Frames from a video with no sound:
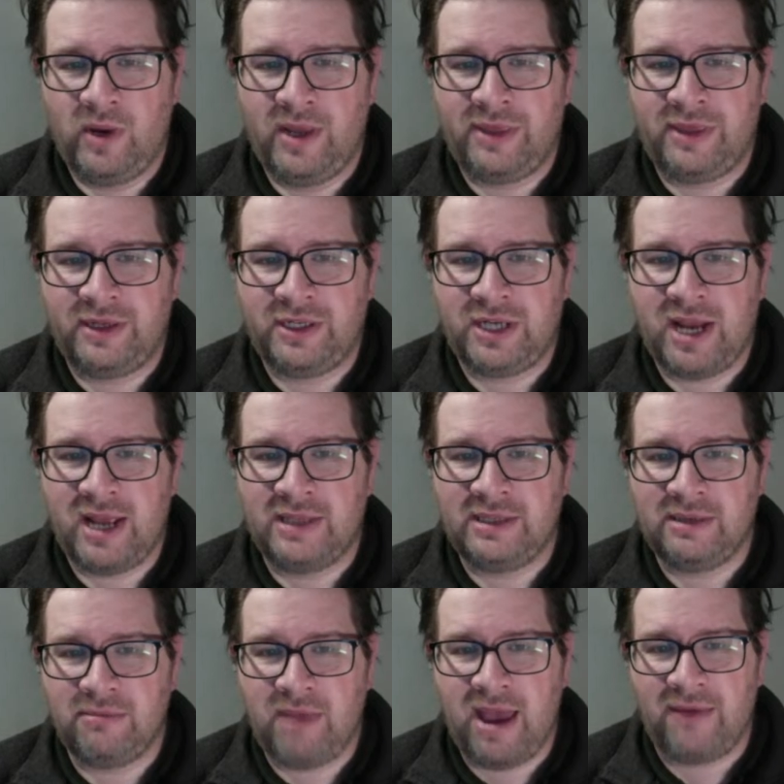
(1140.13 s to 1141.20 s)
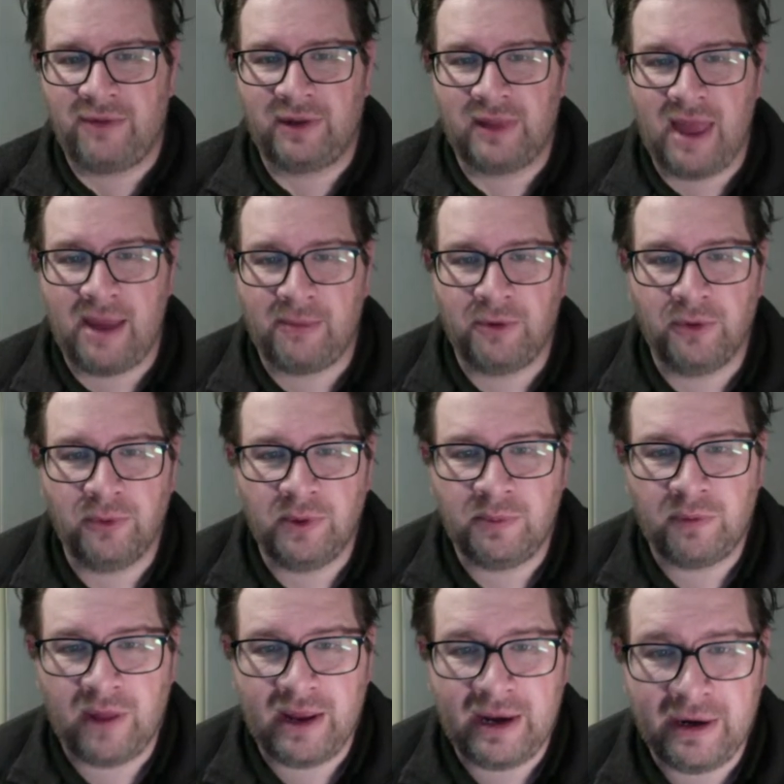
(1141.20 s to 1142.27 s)
a chance that Maverick Lamoureux would
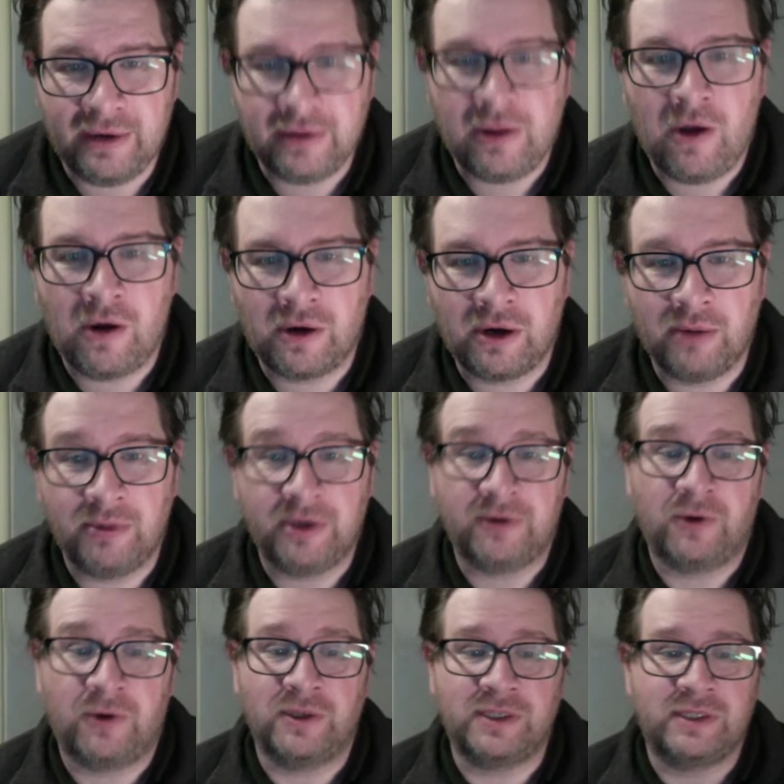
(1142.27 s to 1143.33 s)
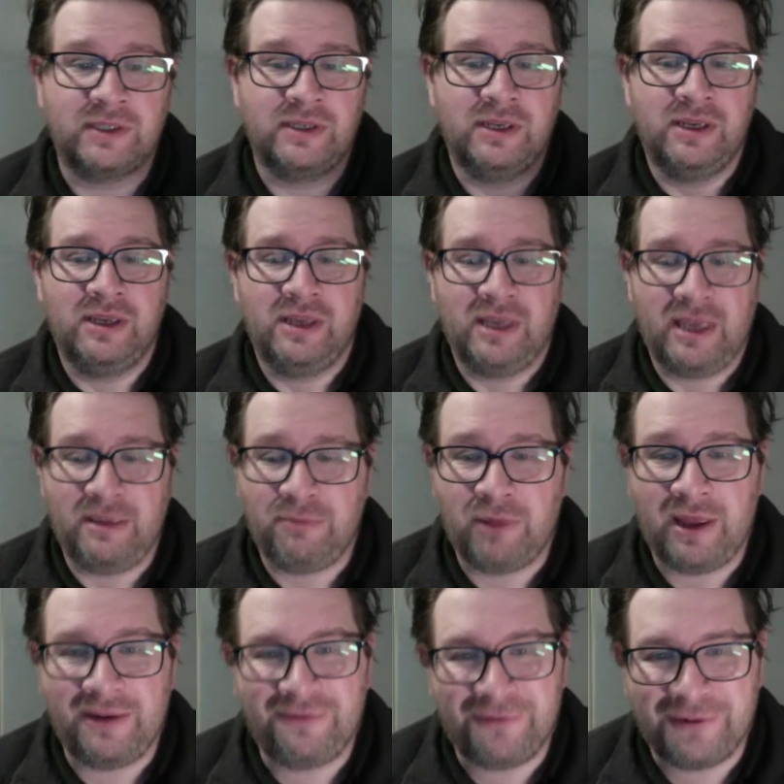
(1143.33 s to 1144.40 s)
play here longer, but of course he
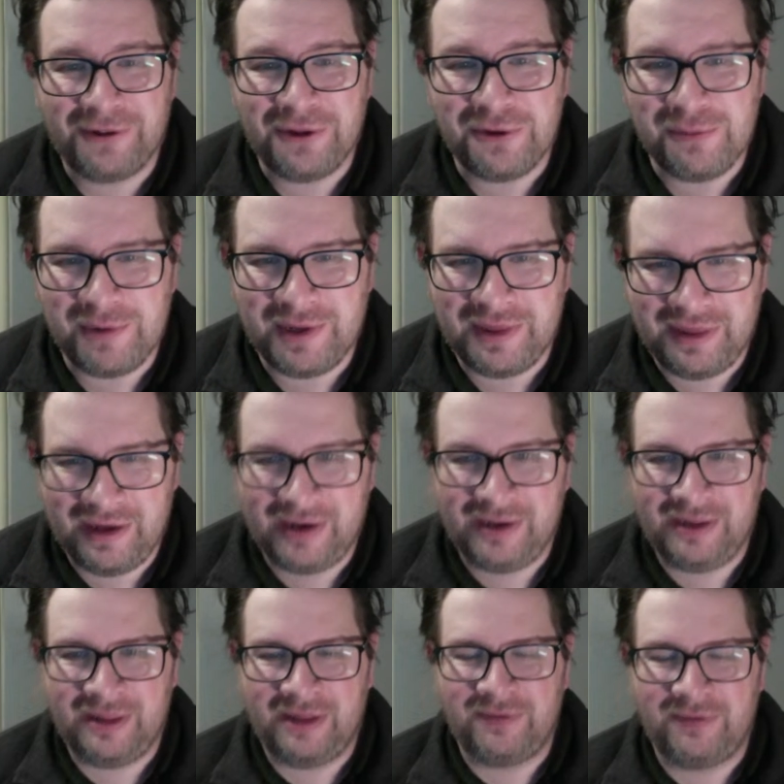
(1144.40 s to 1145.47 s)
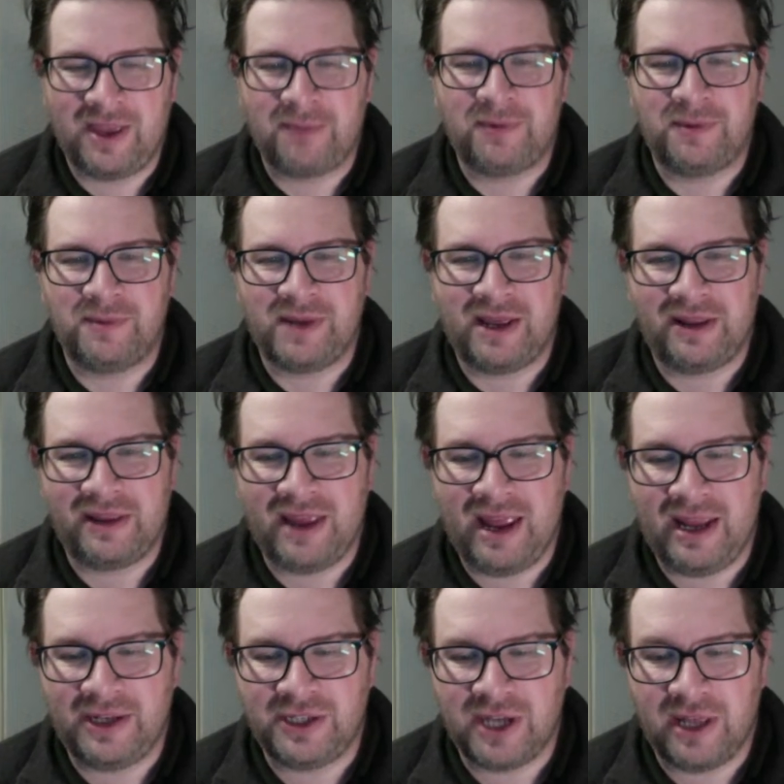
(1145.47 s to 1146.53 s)
played for a little bit. They've kept him down in
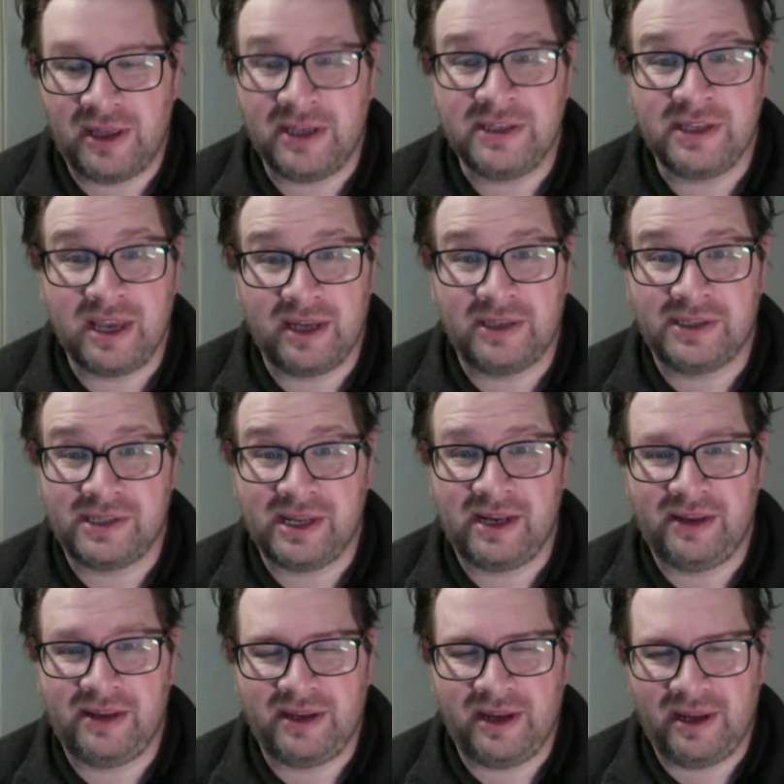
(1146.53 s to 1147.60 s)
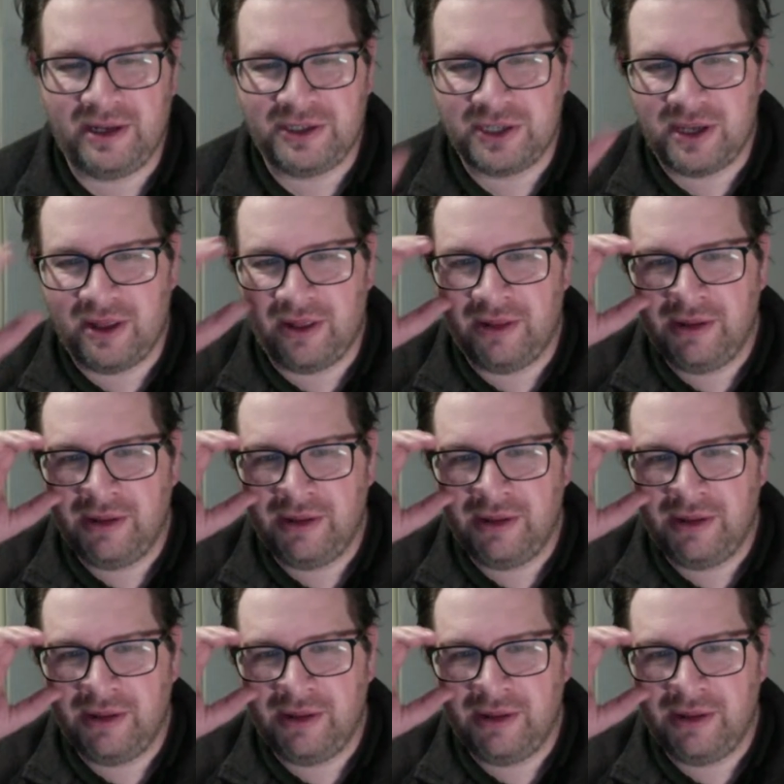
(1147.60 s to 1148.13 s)
the AHL. He's going to stay in the AHL.